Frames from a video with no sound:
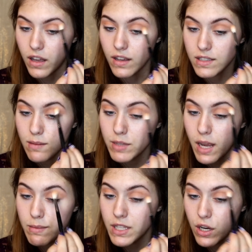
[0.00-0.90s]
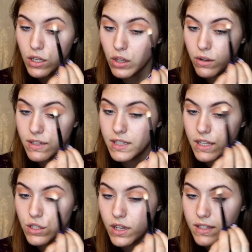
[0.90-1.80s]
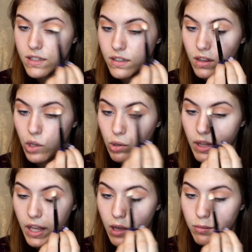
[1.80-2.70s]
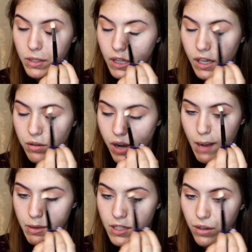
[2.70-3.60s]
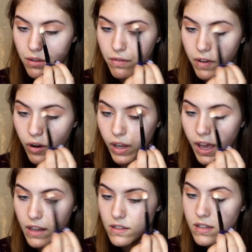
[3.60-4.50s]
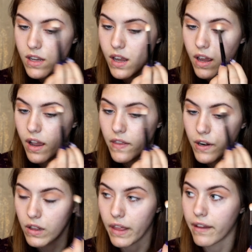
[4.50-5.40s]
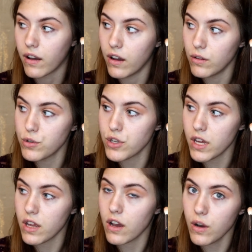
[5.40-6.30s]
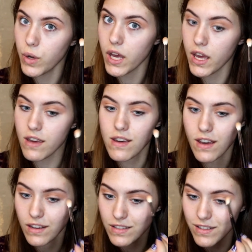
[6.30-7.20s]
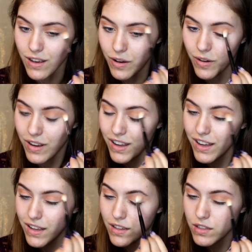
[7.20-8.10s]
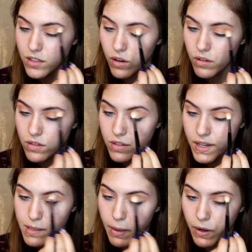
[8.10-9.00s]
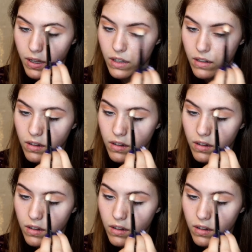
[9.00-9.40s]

Sometimes there are looks that just look like complete crap until the very end, and then you're like, oh shit, okay. So don't stress about it.